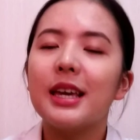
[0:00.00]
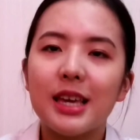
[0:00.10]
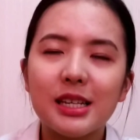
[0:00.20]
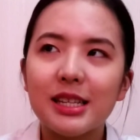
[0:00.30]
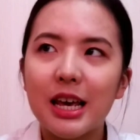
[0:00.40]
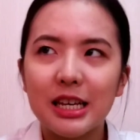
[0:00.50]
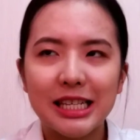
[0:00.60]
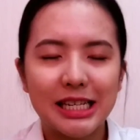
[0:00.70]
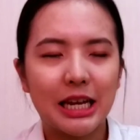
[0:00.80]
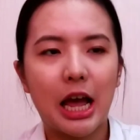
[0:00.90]
Yes, that
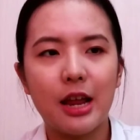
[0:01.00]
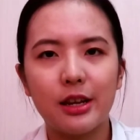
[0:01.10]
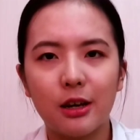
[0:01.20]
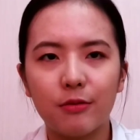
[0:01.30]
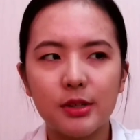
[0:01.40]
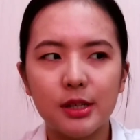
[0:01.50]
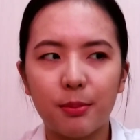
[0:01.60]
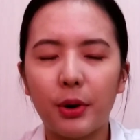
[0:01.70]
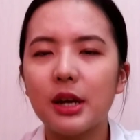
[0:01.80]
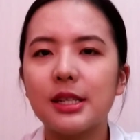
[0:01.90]
is kind of
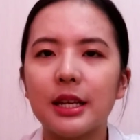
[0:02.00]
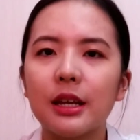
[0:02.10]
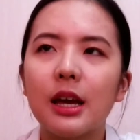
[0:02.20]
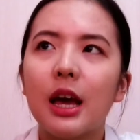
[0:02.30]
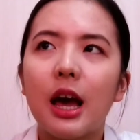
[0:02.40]
surprising